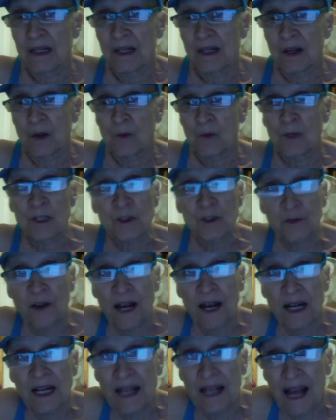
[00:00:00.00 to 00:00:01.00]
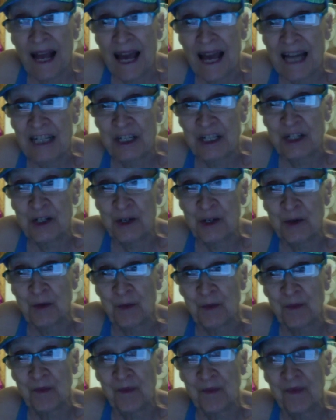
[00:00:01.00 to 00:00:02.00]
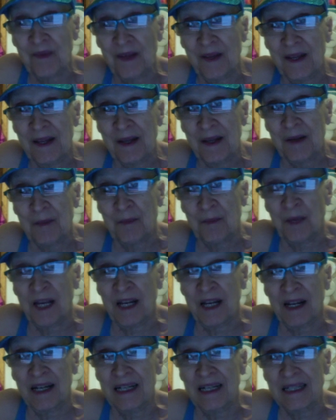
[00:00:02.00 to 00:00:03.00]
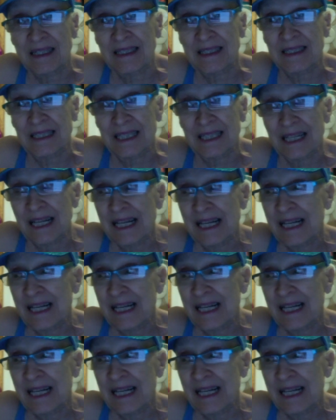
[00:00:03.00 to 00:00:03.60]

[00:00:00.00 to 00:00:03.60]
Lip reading: Which frankly I had to do because